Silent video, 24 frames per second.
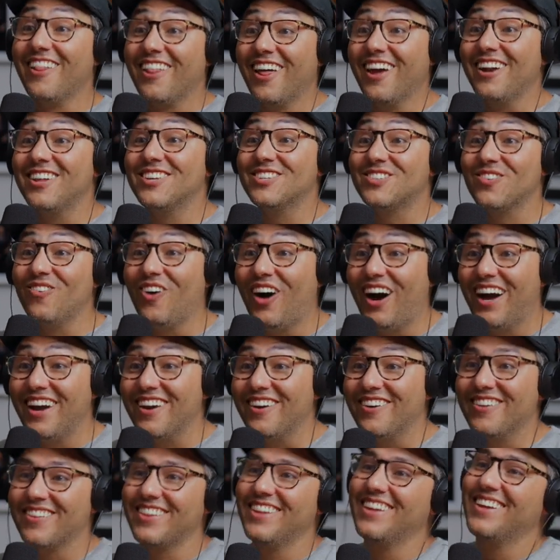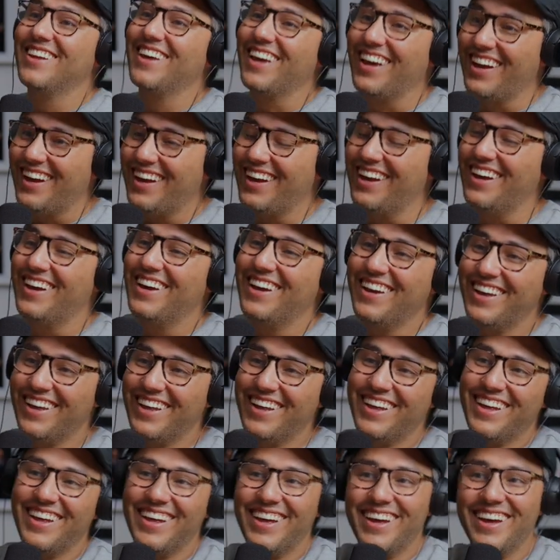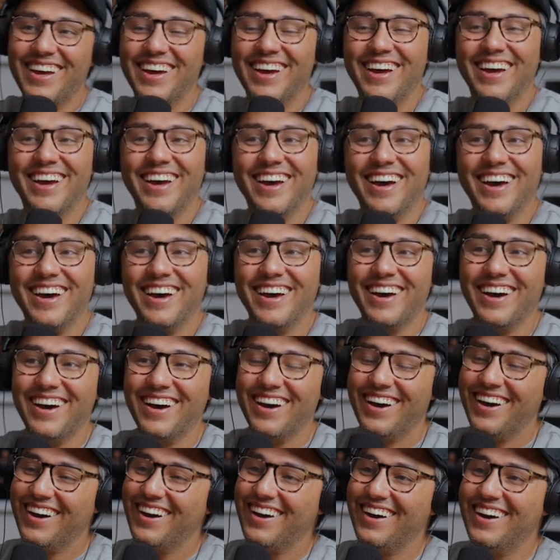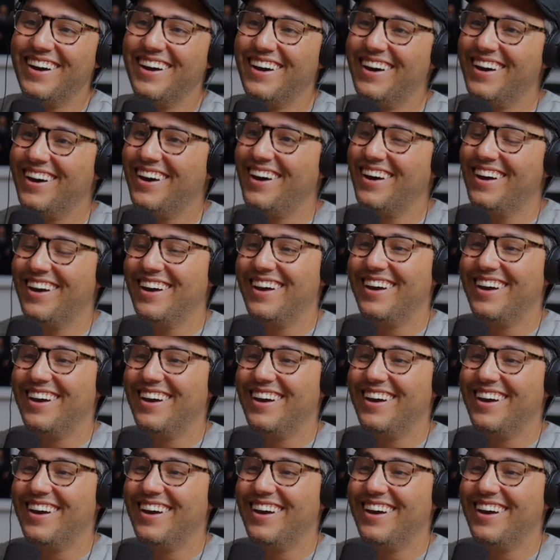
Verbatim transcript: that is wild. Not, not only, not only